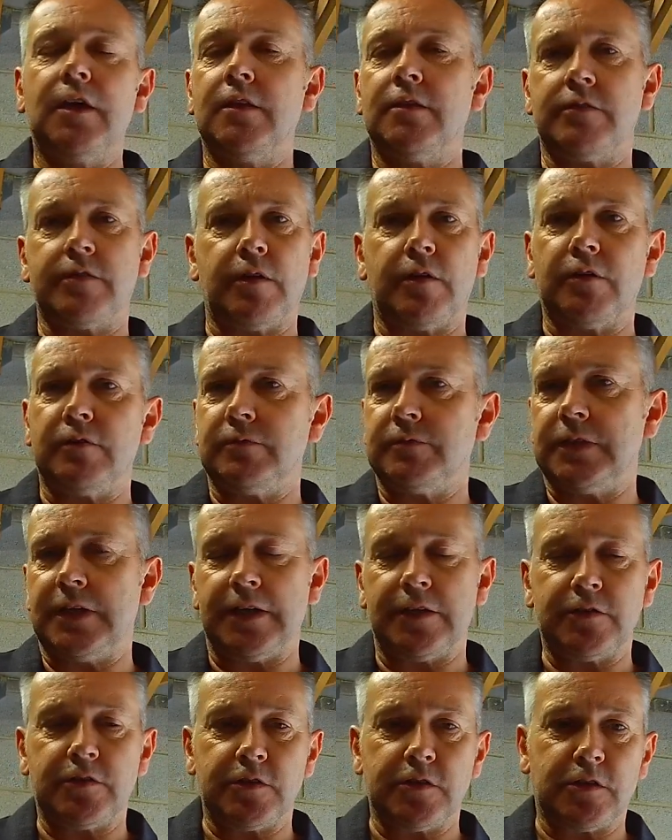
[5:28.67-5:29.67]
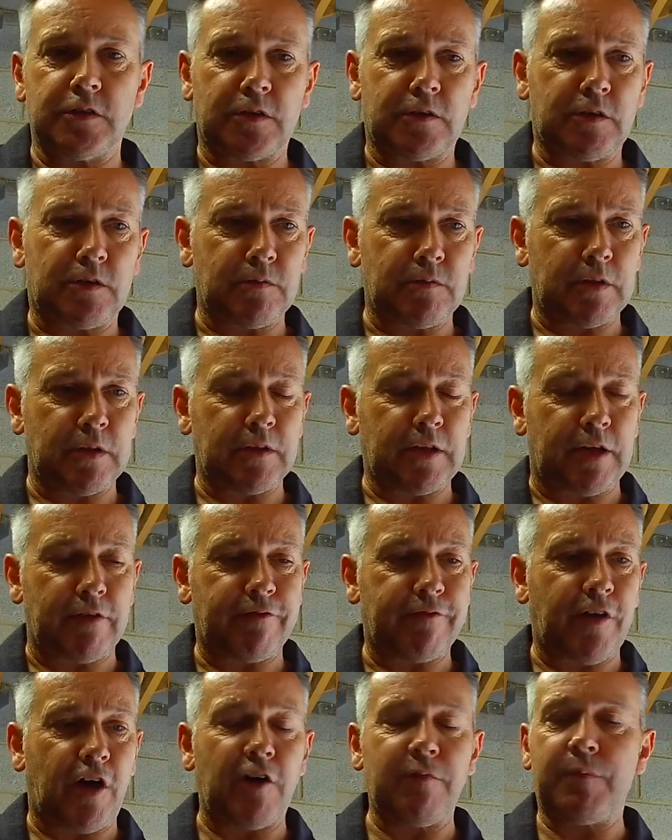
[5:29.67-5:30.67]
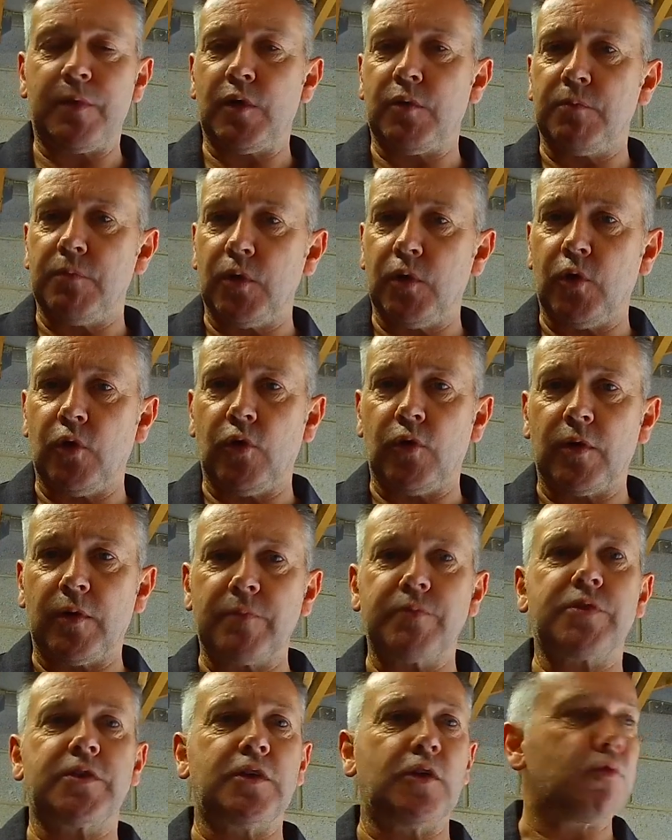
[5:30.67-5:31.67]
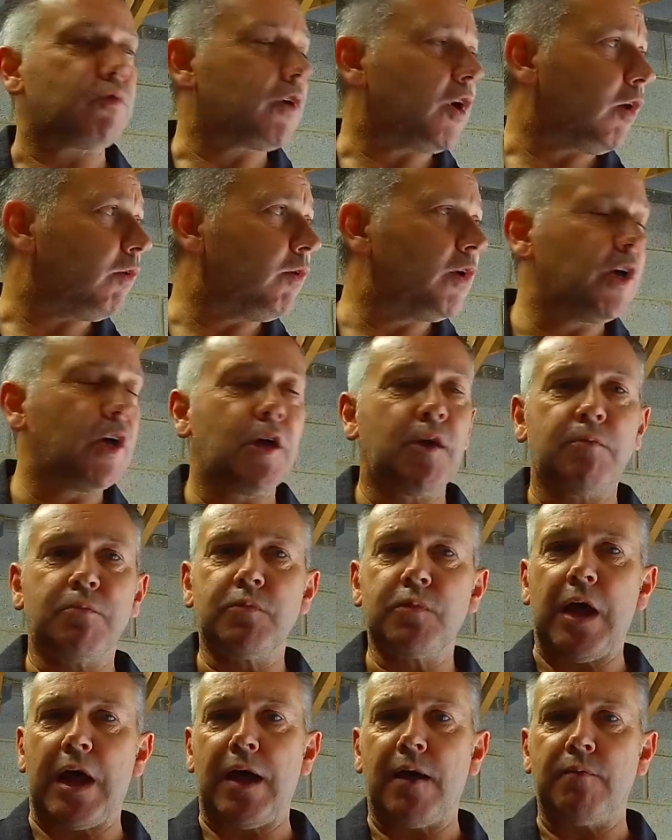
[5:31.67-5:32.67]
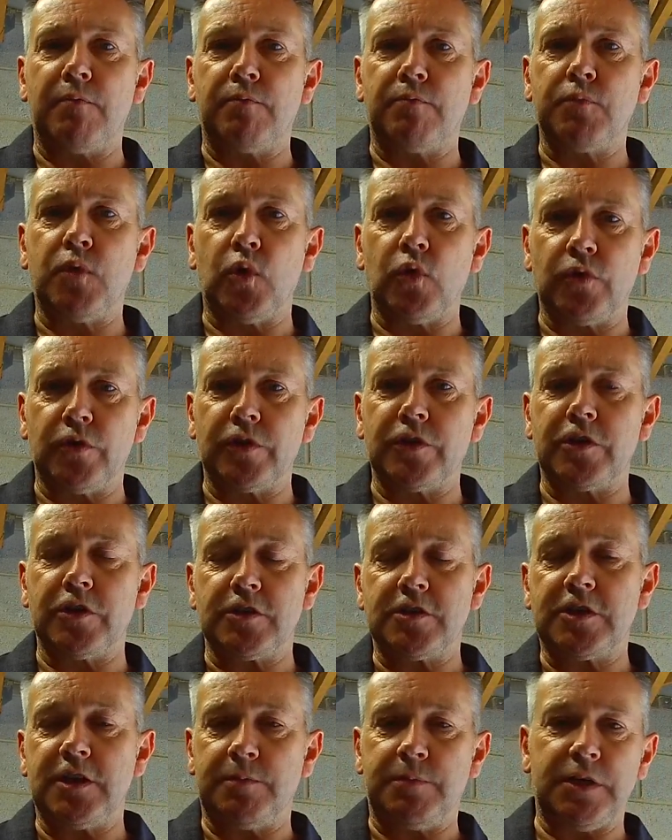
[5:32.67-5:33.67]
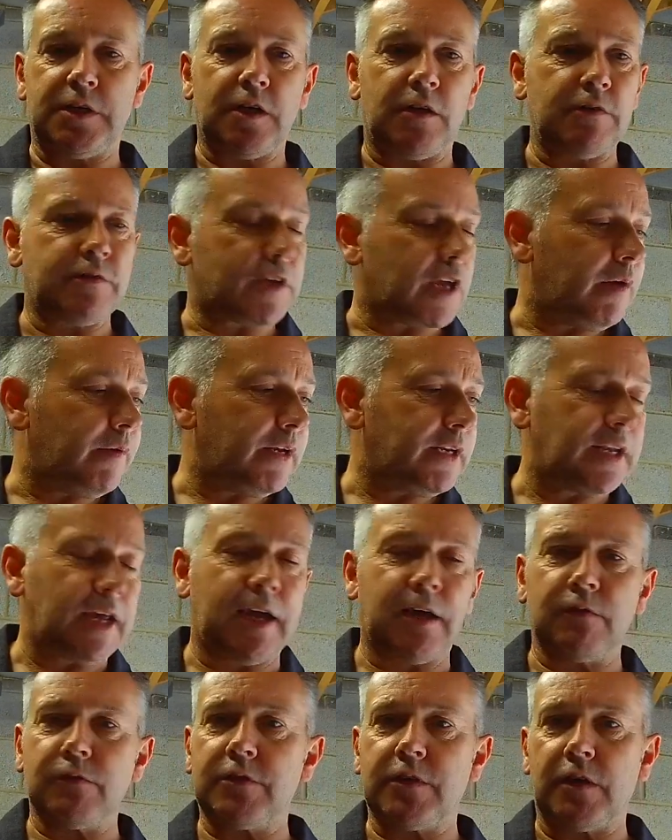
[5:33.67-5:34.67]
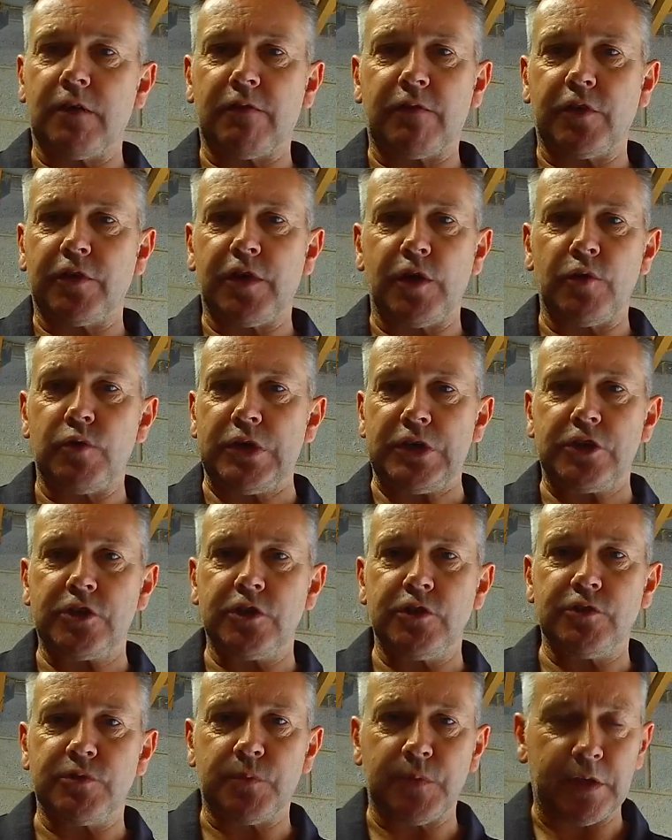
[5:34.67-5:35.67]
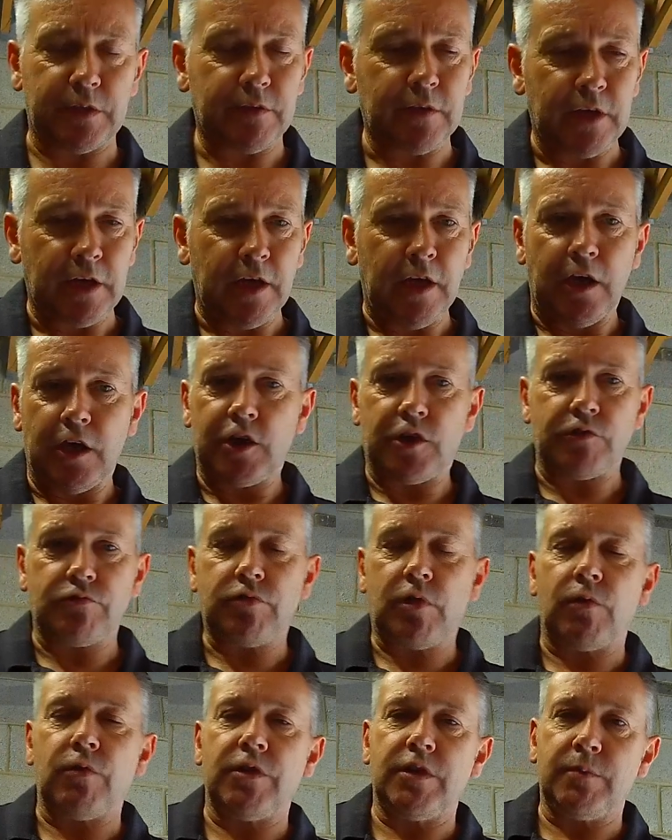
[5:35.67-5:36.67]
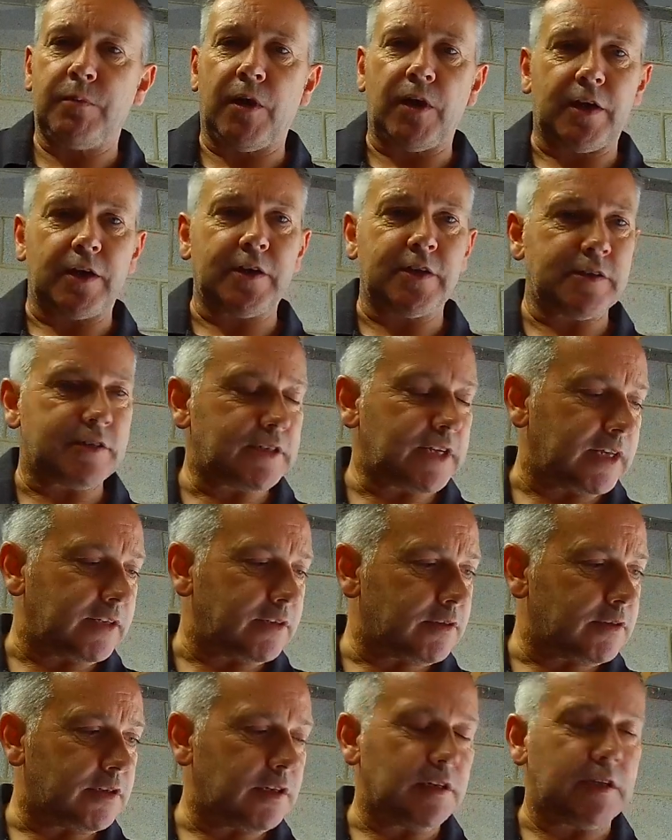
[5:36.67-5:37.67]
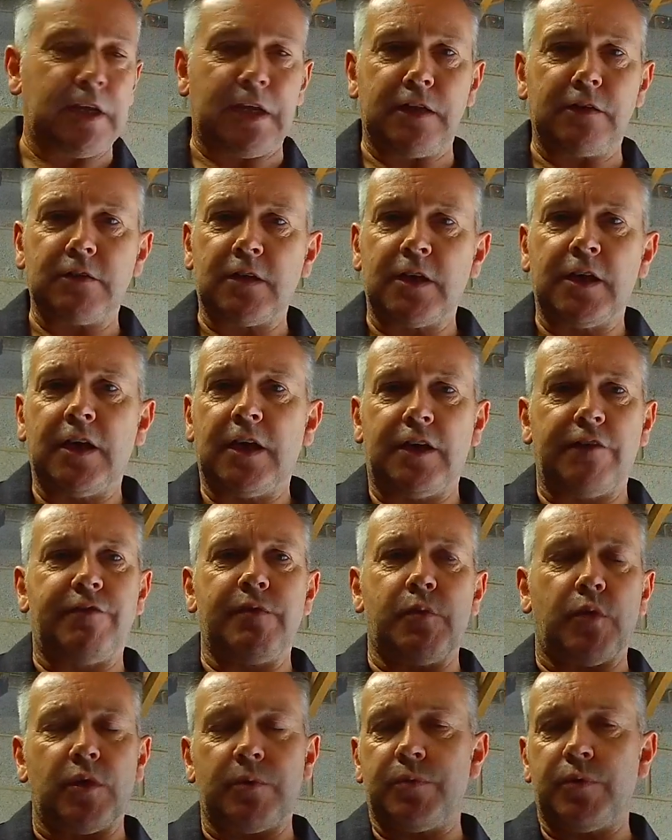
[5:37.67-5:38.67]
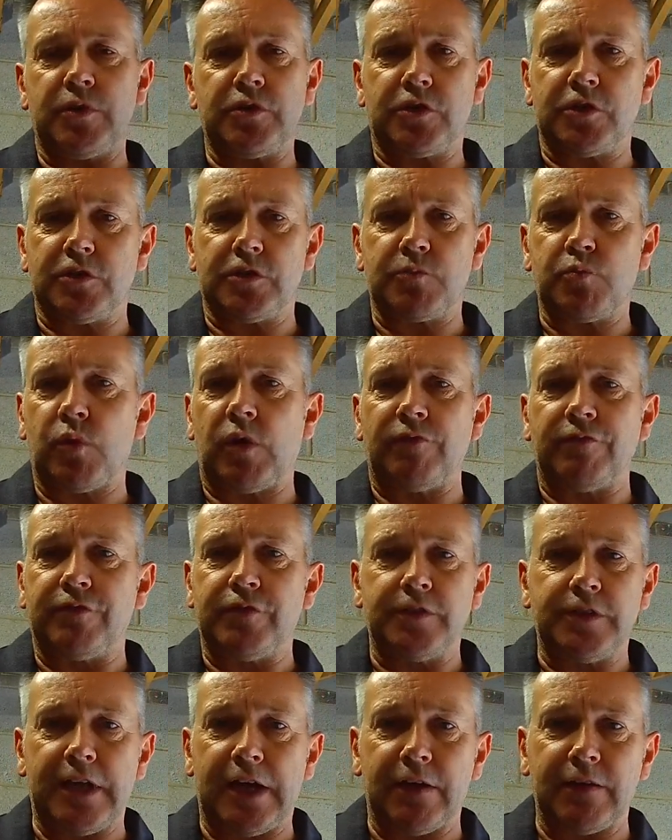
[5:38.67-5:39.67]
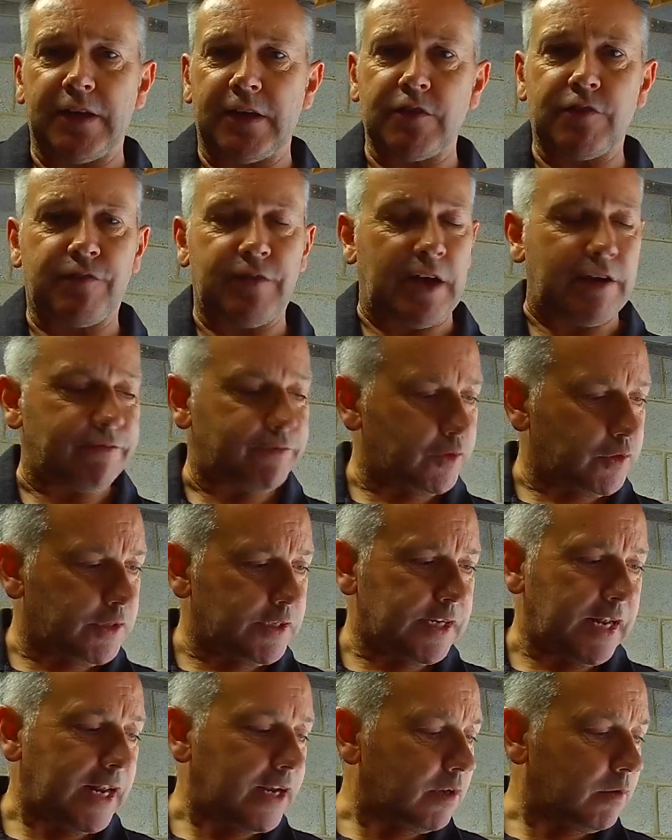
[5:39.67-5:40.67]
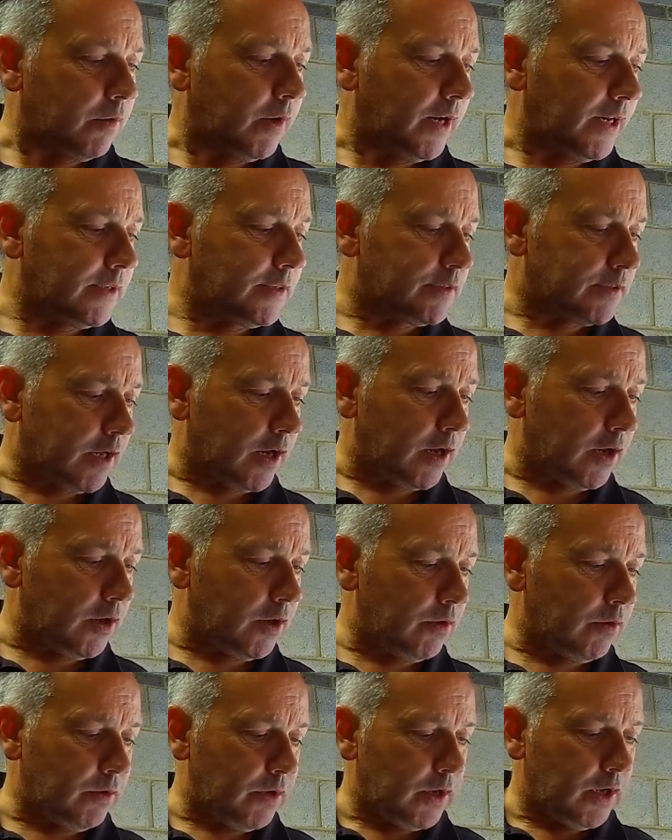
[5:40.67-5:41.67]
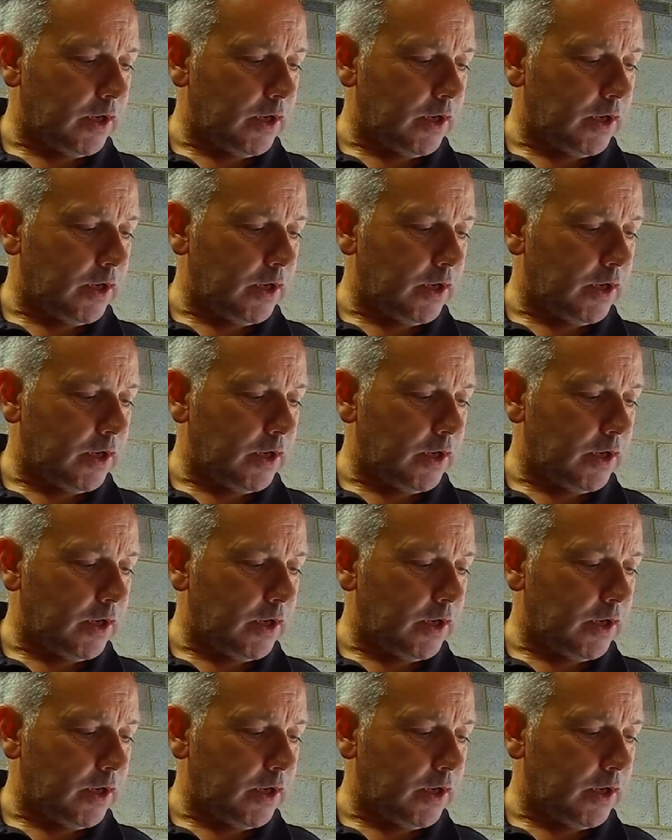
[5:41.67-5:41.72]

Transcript: So yeah, it's just that 5mm more. I'm still got more than just tippy toes going down, so I've got no issues with controlling the bike at a standstill. And if you want to put just one foot down, that's flat-footed anyway. So